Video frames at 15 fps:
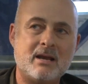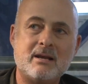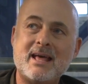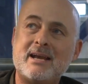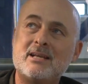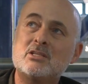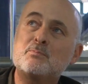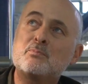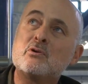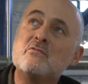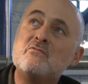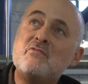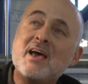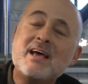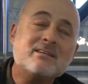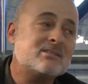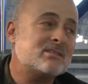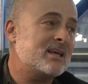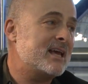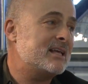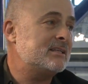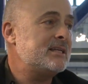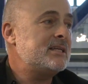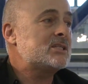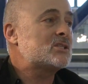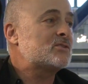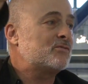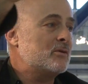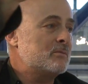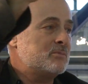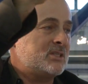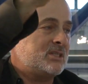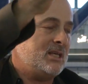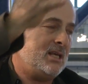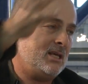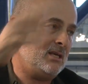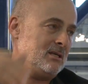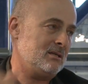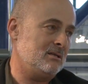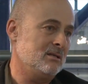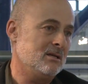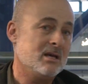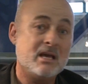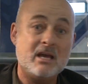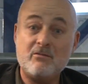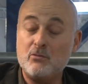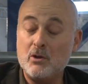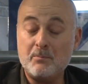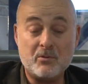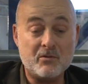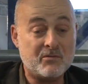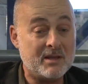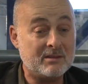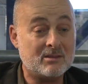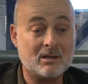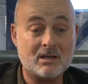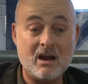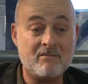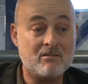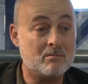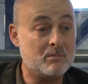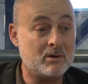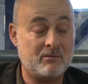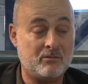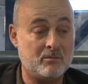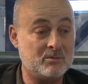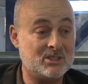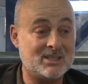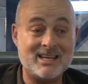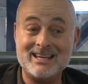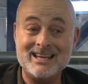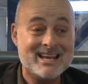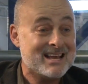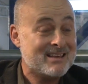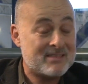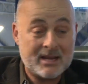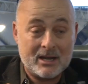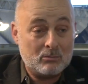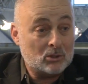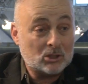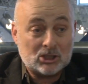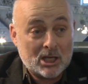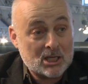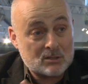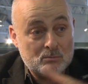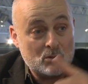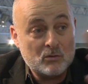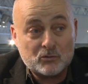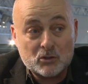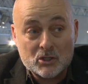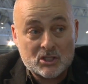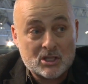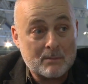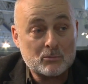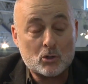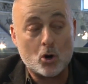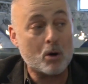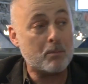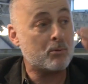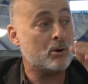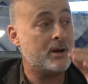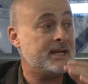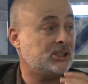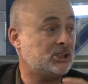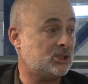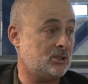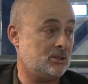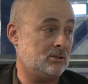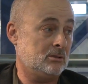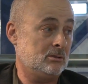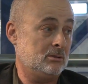and that is prevent elites from seeing. If we prevent the government from seeing, then it will just move to some corporation.